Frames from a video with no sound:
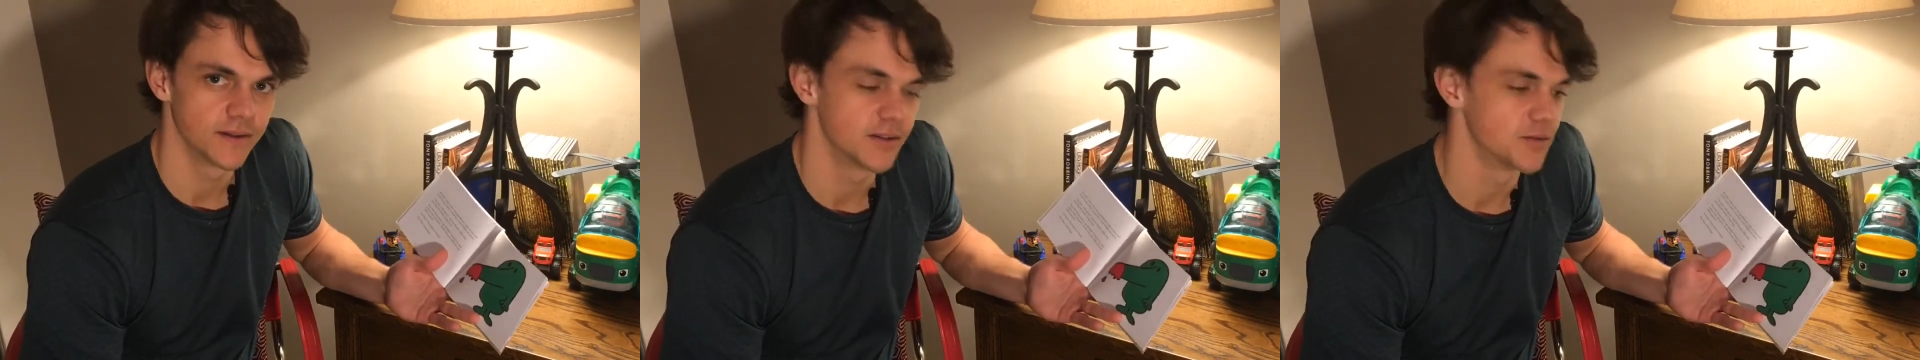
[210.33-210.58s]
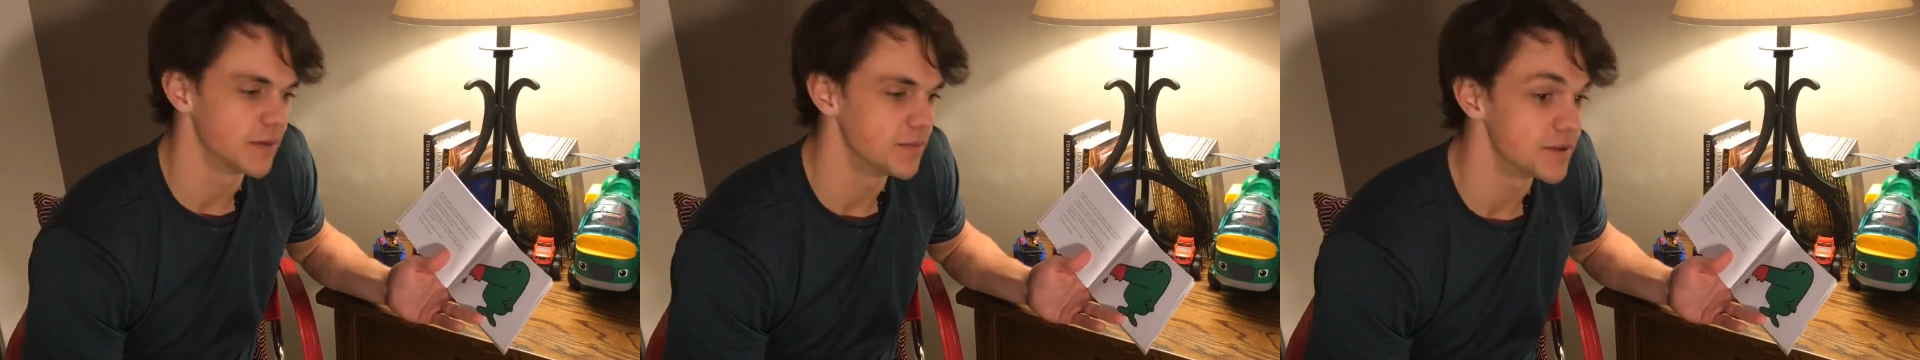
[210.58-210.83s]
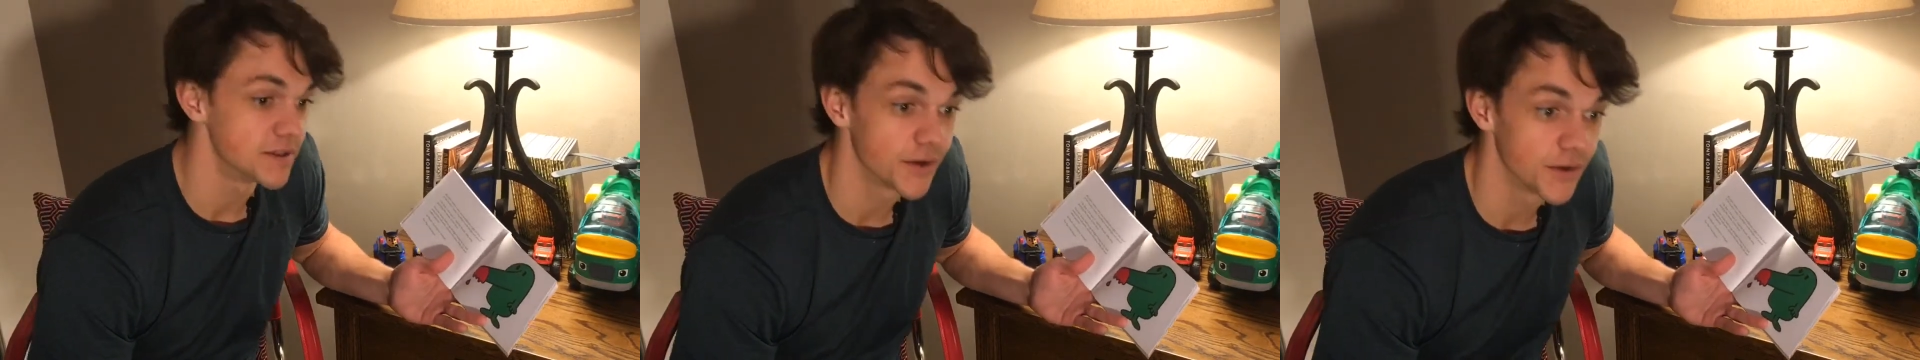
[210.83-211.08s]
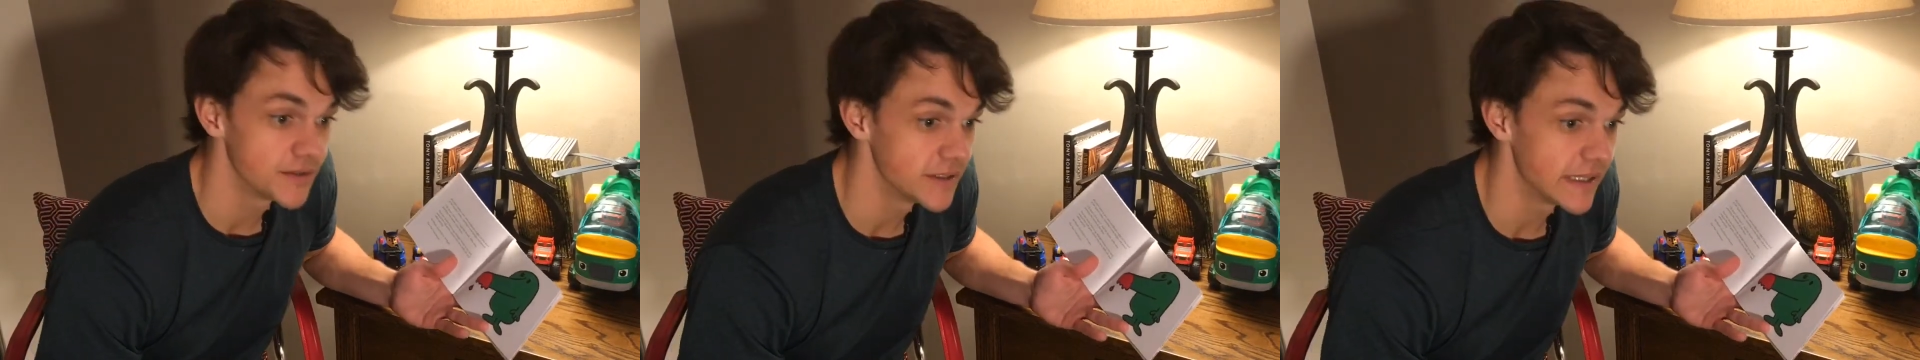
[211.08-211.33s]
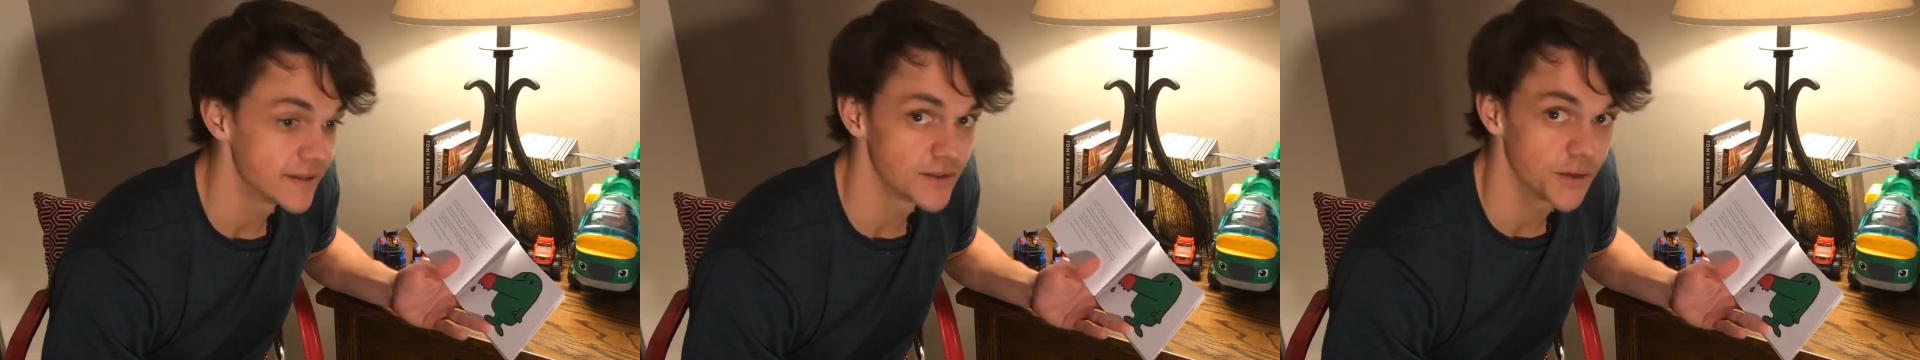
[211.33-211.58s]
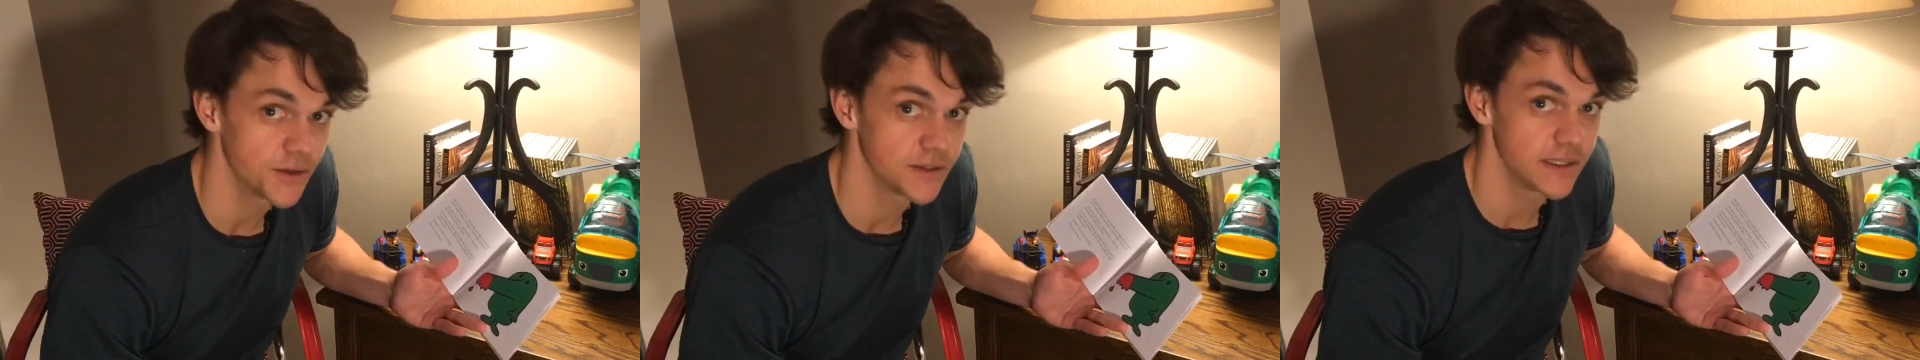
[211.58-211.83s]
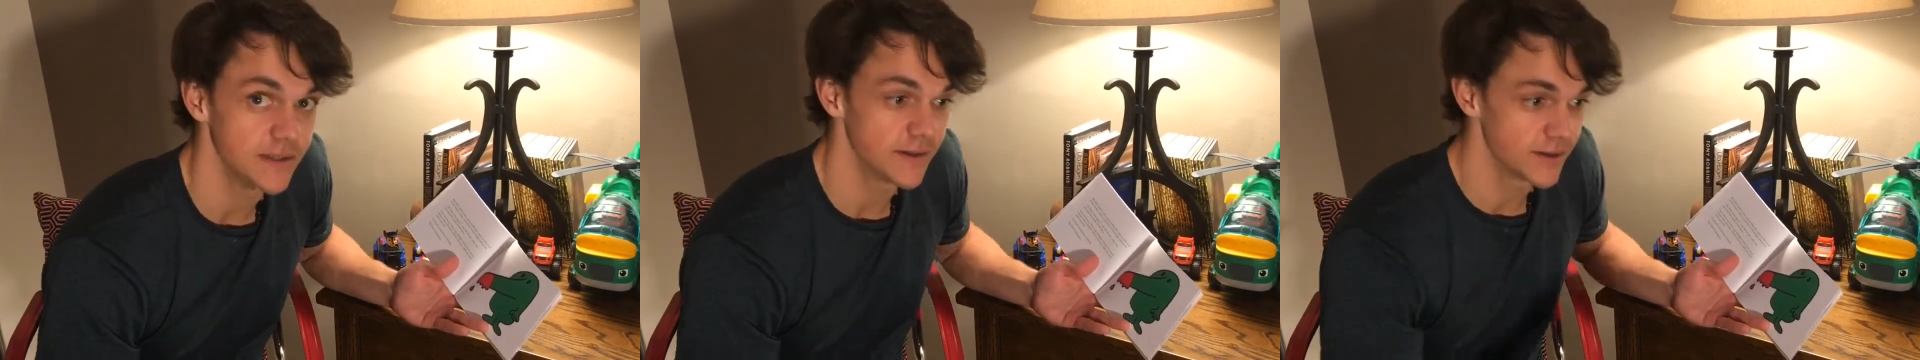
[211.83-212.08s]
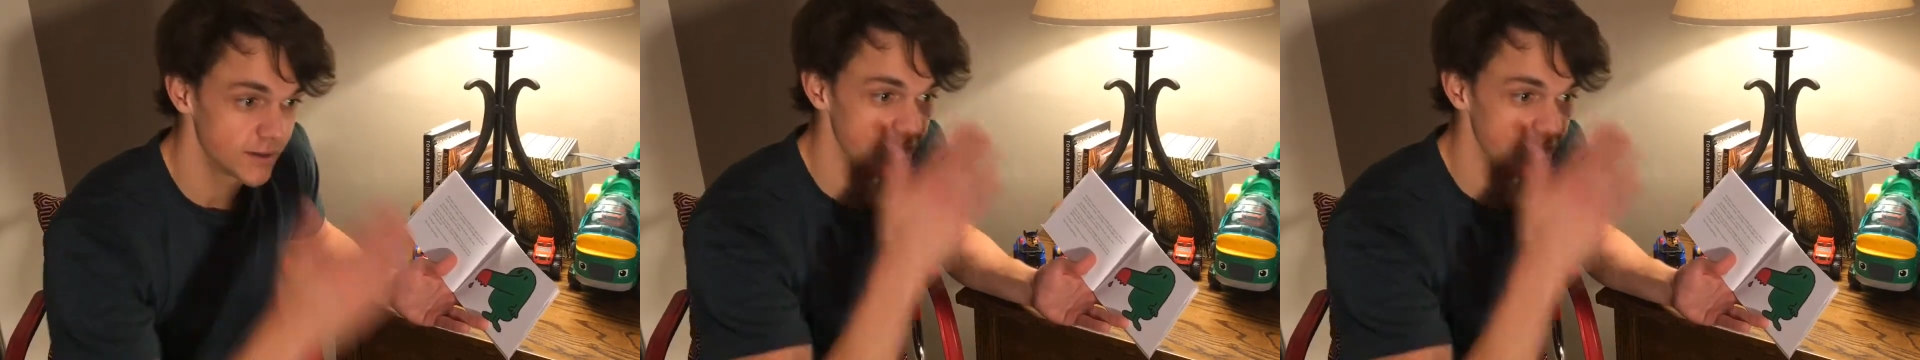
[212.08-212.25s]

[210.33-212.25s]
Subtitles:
This is when Mr. Nosey gets nosy.